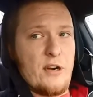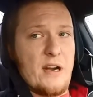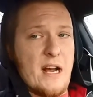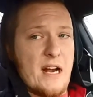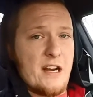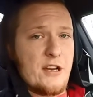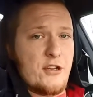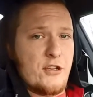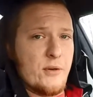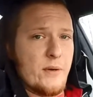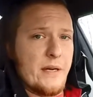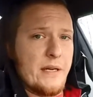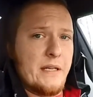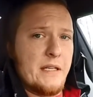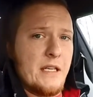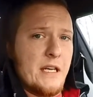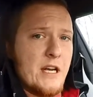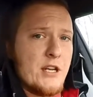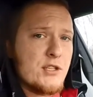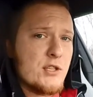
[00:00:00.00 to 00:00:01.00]
how to do it.
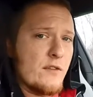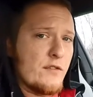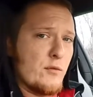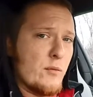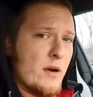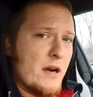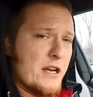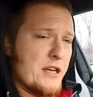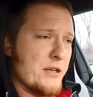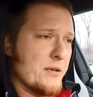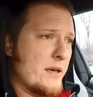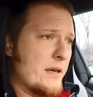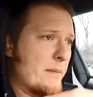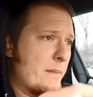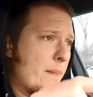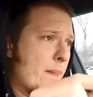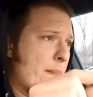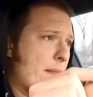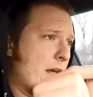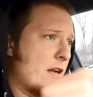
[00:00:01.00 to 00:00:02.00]
So if you want to do it,
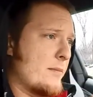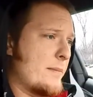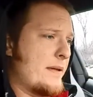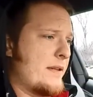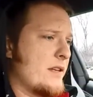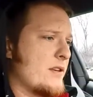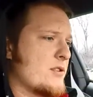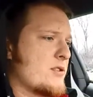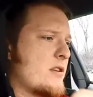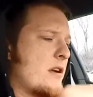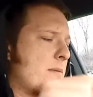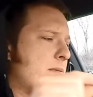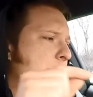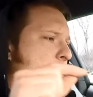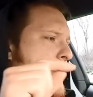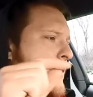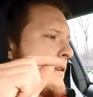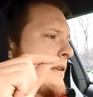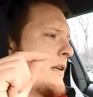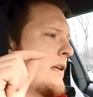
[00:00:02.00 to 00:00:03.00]
that'll be in the
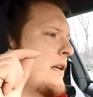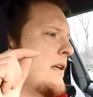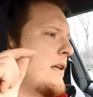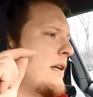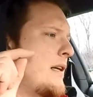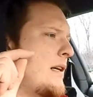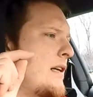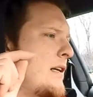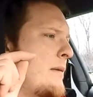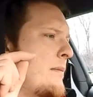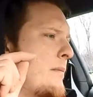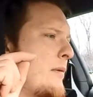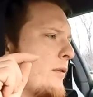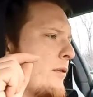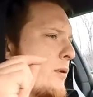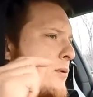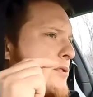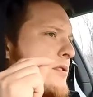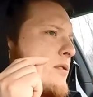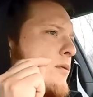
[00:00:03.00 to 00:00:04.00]
description. But
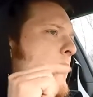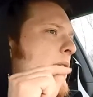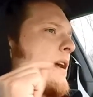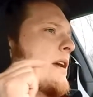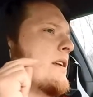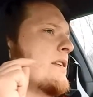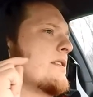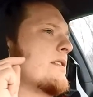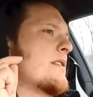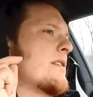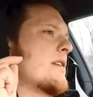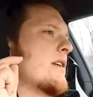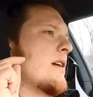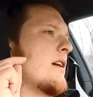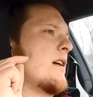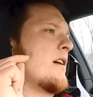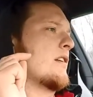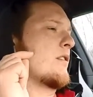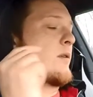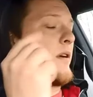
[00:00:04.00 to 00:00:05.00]
those are the ways,
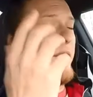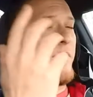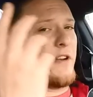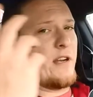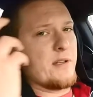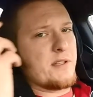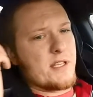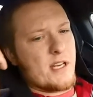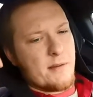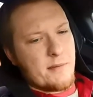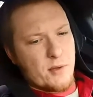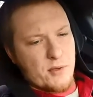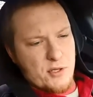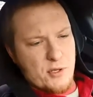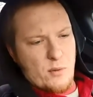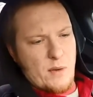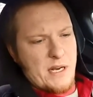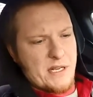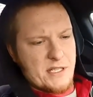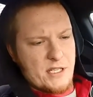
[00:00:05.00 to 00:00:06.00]
quick video today, but those are
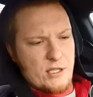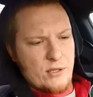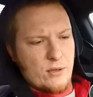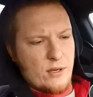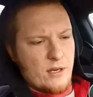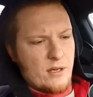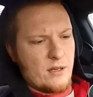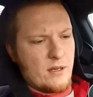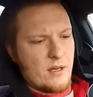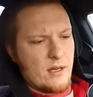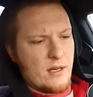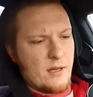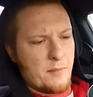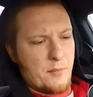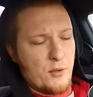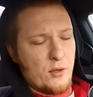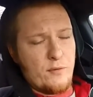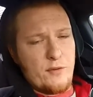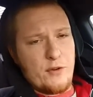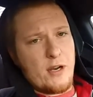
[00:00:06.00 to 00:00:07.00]
the ways that you can
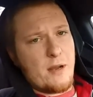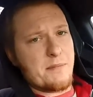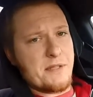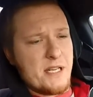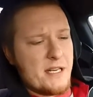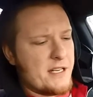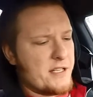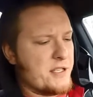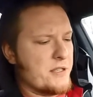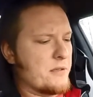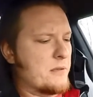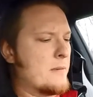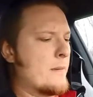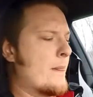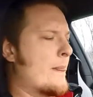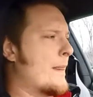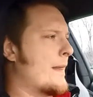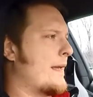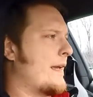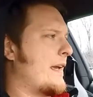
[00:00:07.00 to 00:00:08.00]
improve your MT82
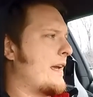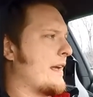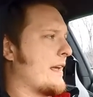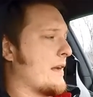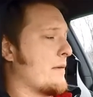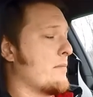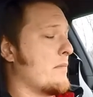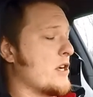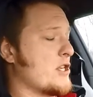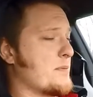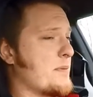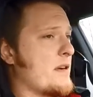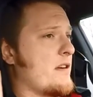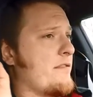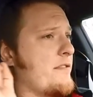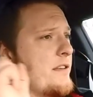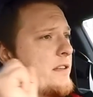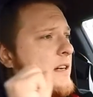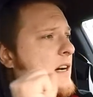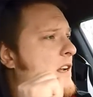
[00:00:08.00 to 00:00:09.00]
and get a much better
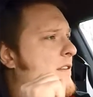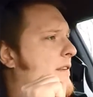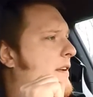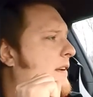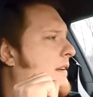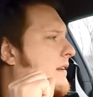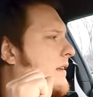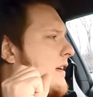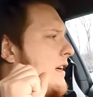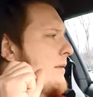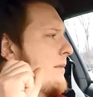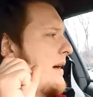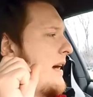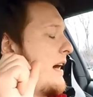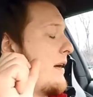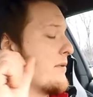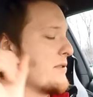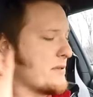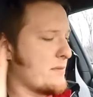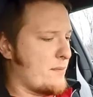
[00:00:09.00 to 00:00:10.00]
feel out of it.
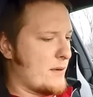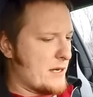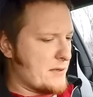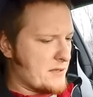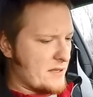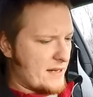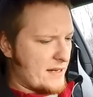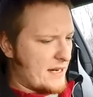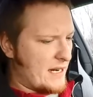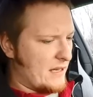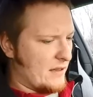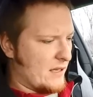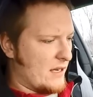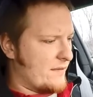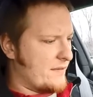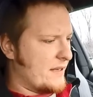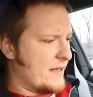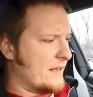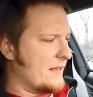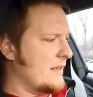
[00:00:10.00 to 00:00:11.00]
I was impressed with it, I
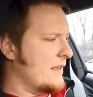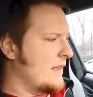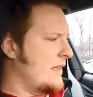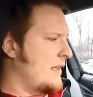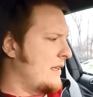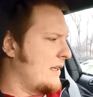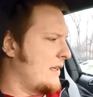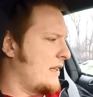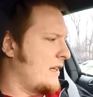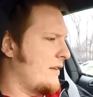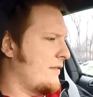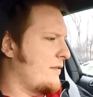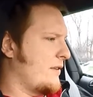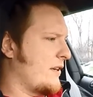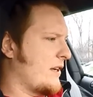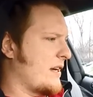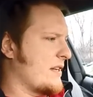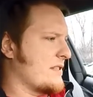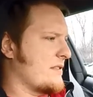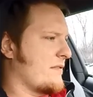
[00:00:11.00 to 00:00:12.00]
loved it. If you
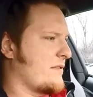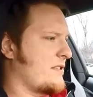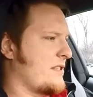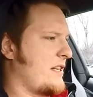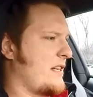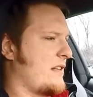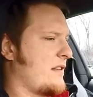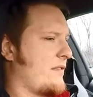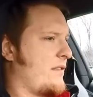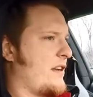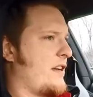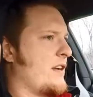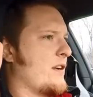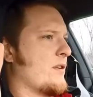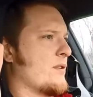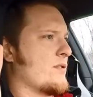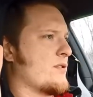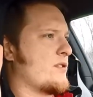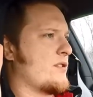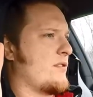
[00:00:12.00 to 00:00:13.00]
guys have seen the
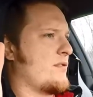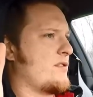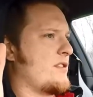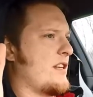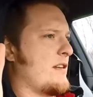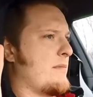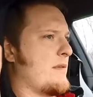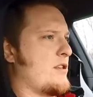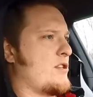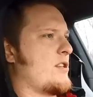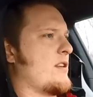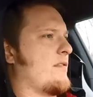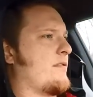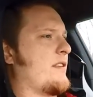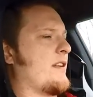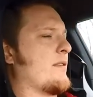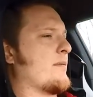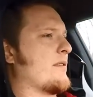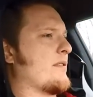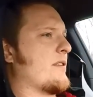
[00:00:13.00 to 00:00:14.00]
videos, you've seen me
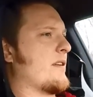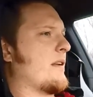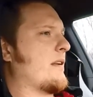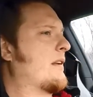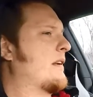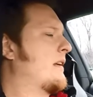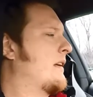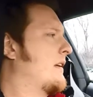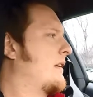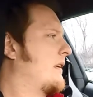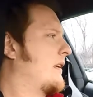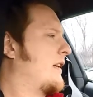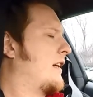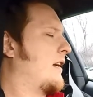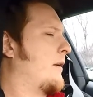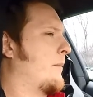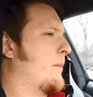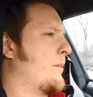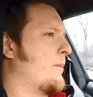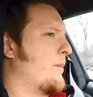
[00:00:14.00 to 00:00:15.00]
shifting with it.
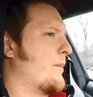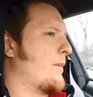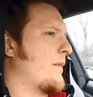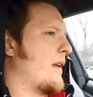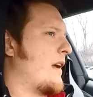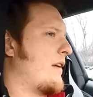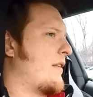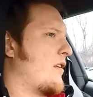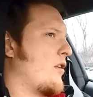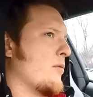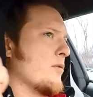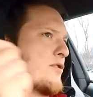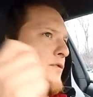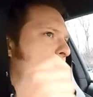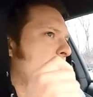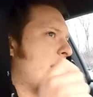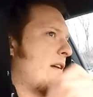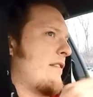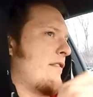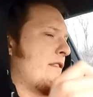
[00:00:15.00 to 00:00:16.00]
Almost
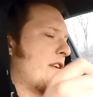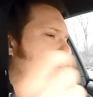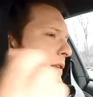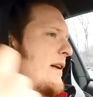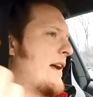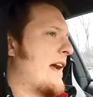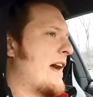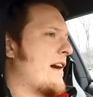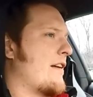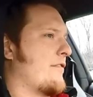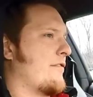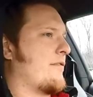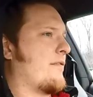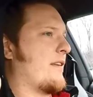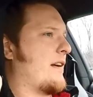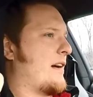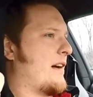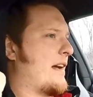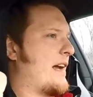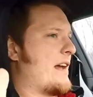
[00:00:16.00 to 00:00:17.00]
every video I have
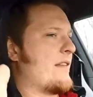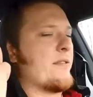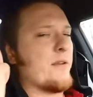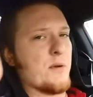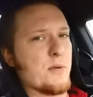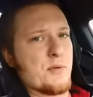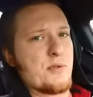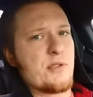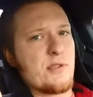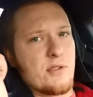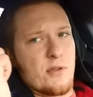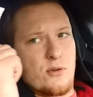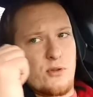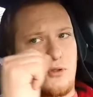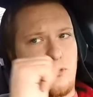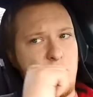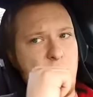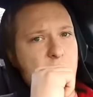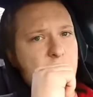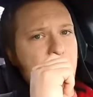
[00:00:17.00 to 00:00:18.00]
had those
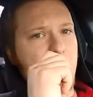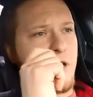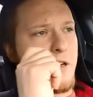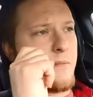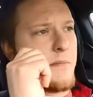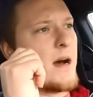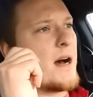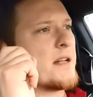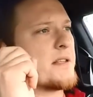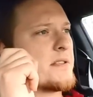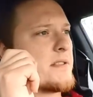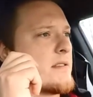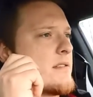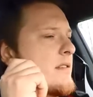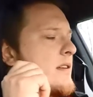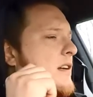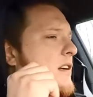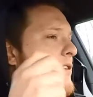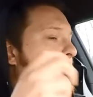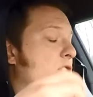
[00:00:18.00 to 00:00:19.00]
drivetrain mods
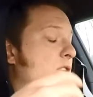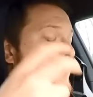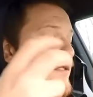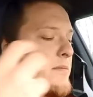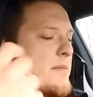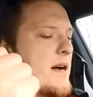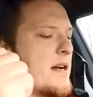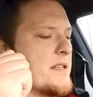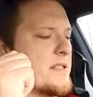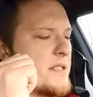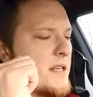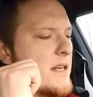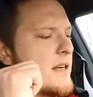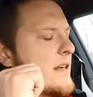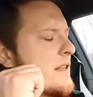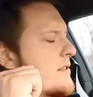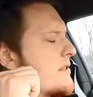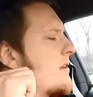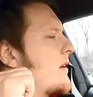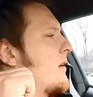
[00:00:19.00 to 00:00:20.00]
or shifter mods done
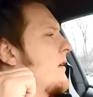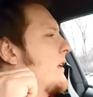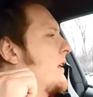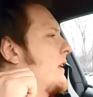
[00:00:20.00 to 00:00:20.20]
on it. So